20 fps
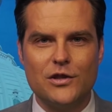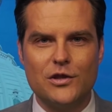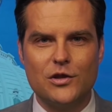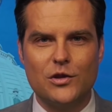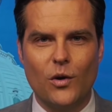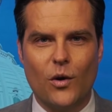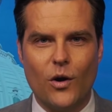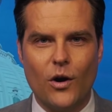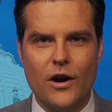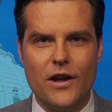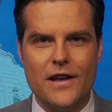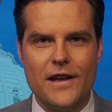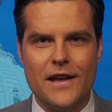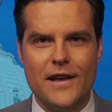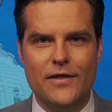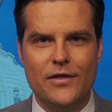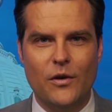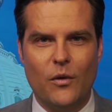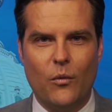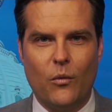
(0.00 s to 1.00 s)
story
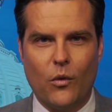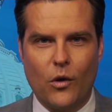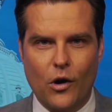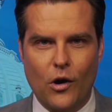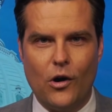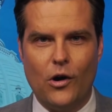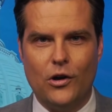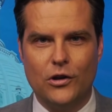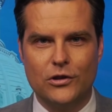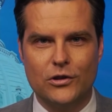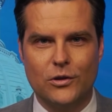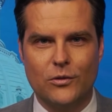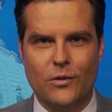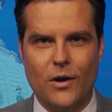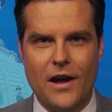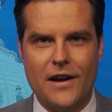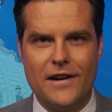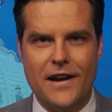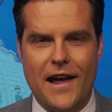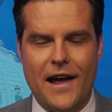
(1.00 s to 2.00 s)
in the world
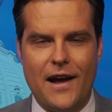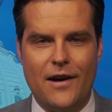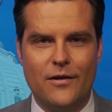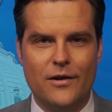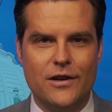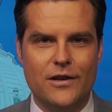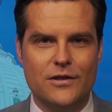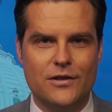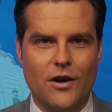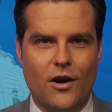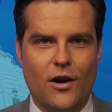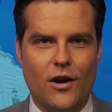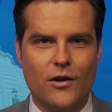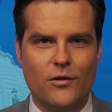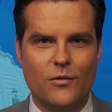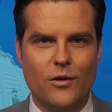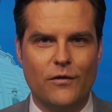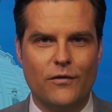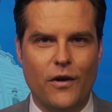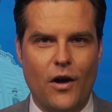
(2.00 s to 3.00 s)
right now is
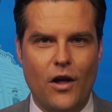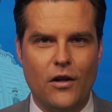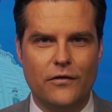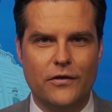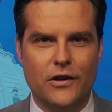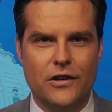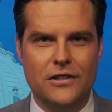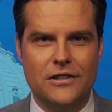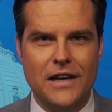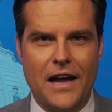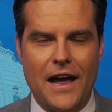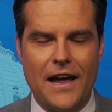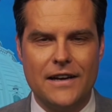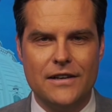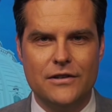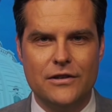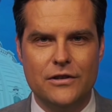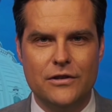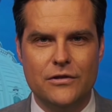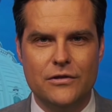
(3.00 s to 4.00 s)
on
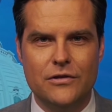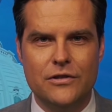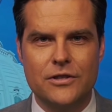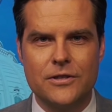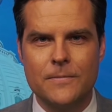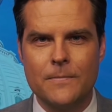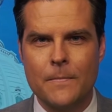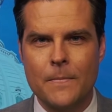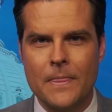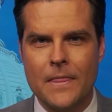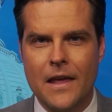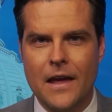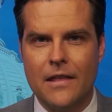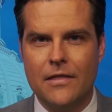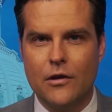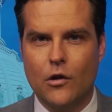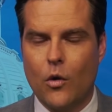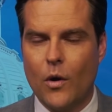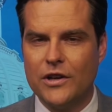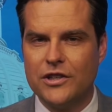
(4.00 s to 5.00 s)
Revolver.News.
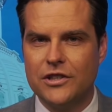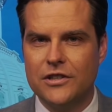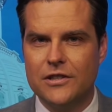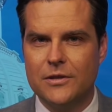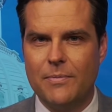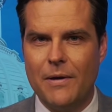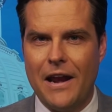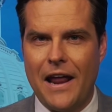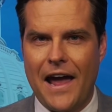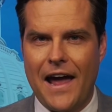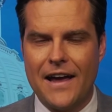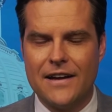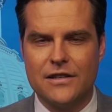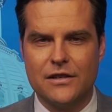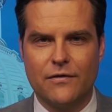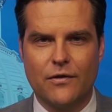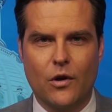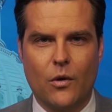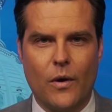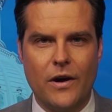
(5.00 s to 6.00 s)
The question's been
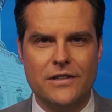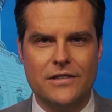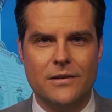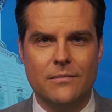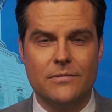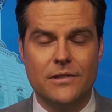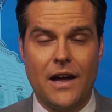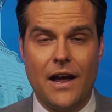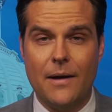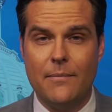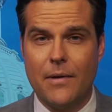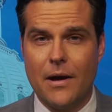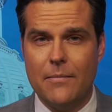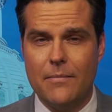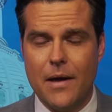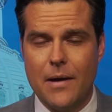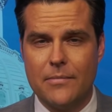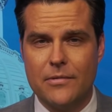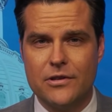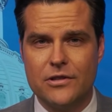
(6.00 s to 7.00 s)
asked for quite some time by
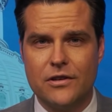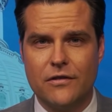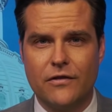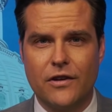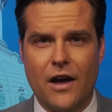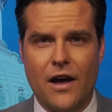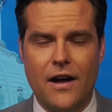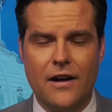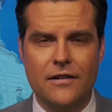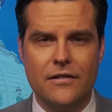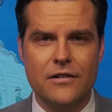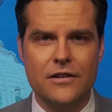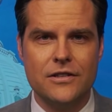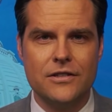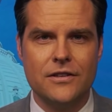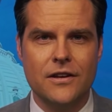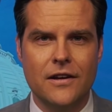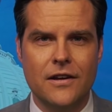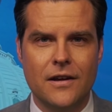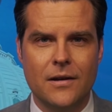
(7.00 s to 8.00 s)
members of Congress,